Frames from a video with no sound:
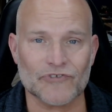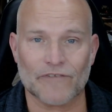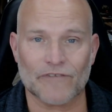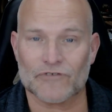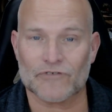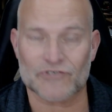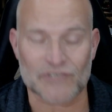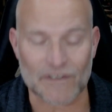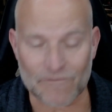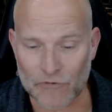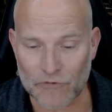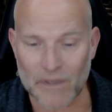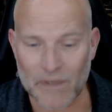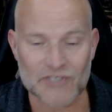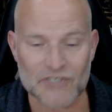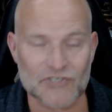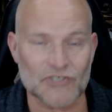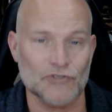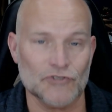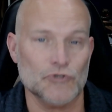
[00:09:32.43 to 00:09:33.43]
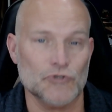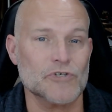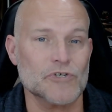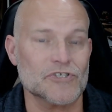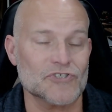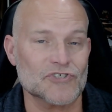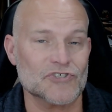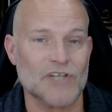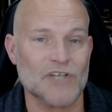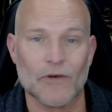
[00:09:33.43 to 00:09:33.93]
if there's information you can
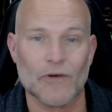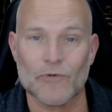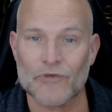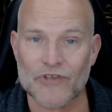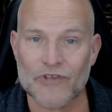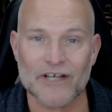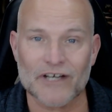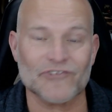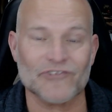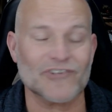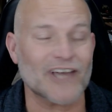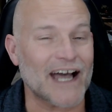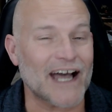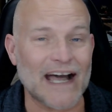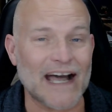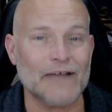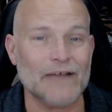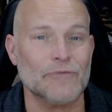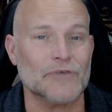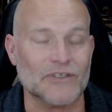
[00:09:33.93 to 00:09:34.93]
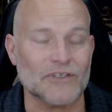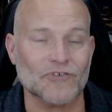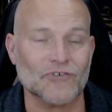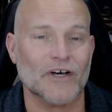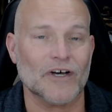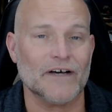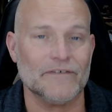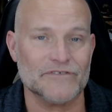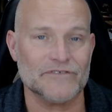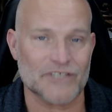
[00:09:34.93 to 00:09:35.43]
share with us, I would
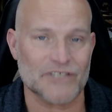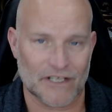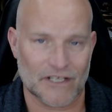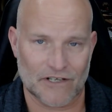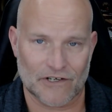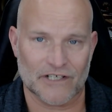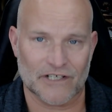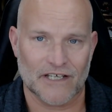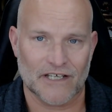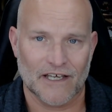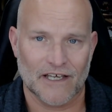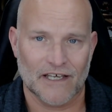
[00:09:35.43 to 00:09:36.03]
love to hear it.